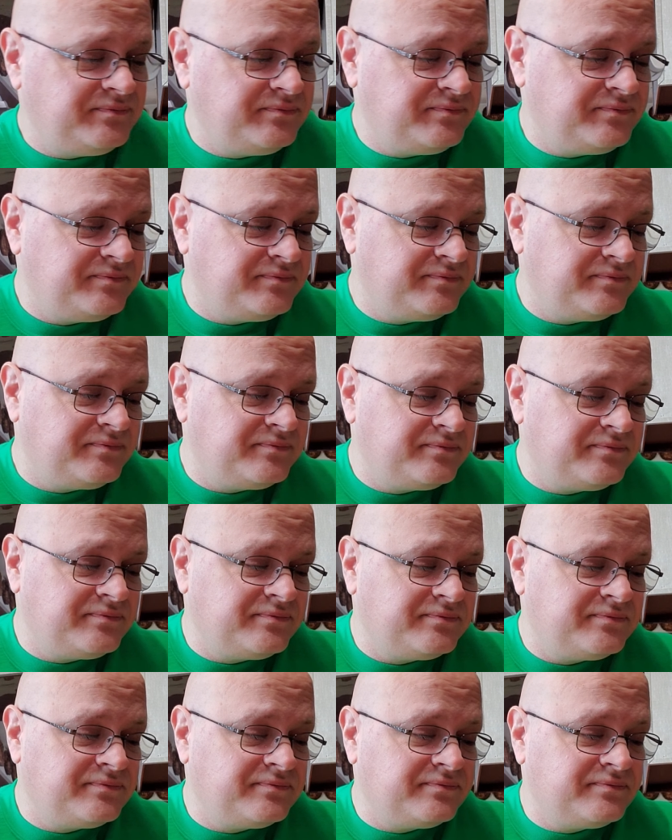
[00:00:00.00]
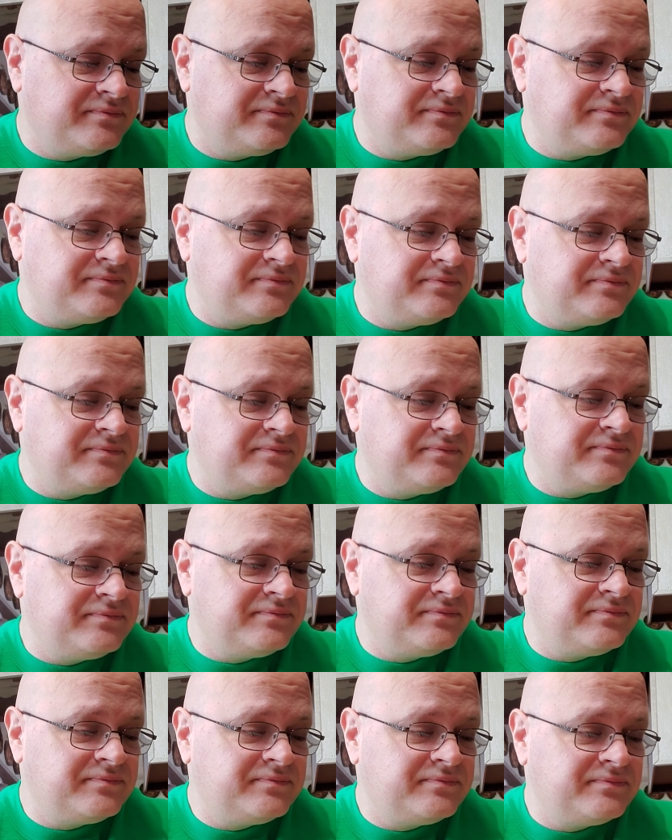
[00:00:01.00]

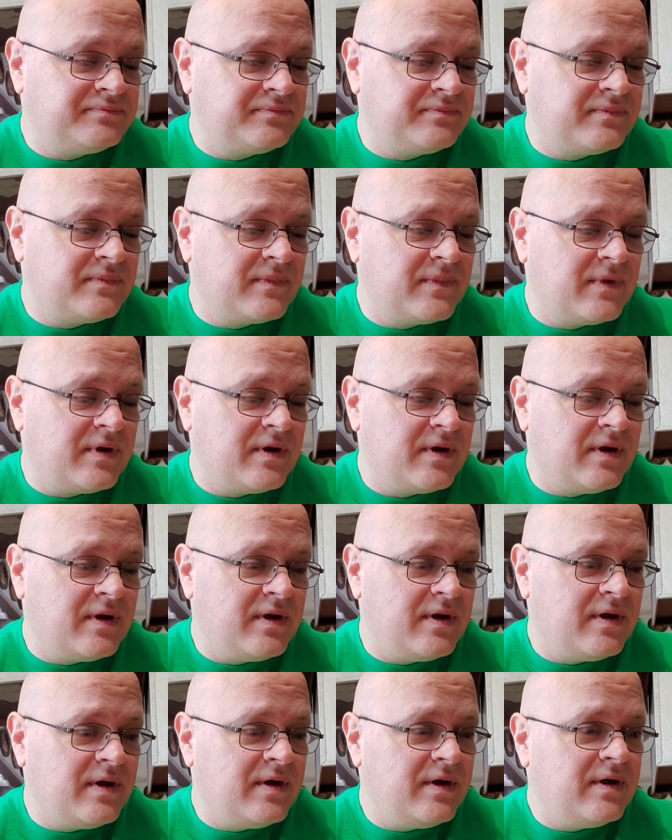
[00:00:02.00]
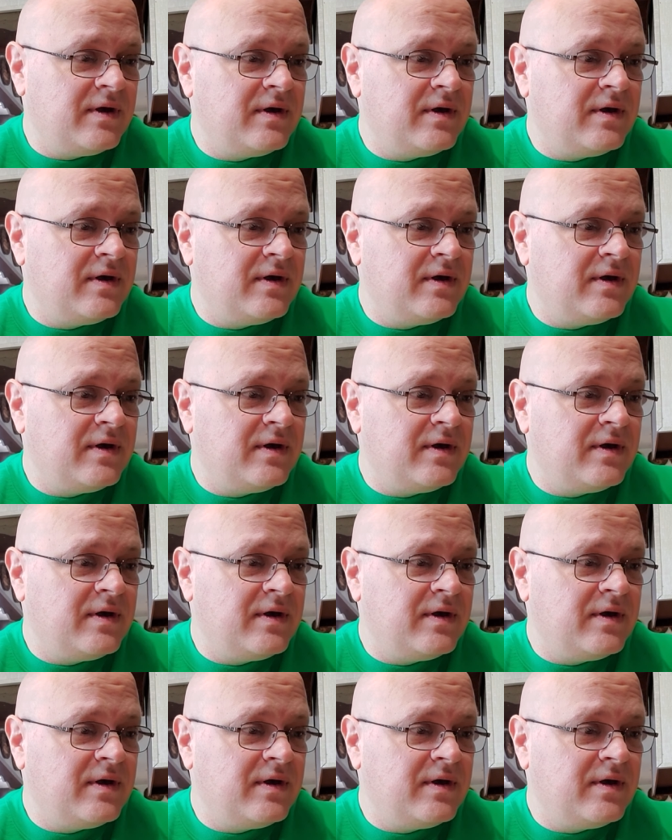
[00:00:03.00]
Nobody speaks.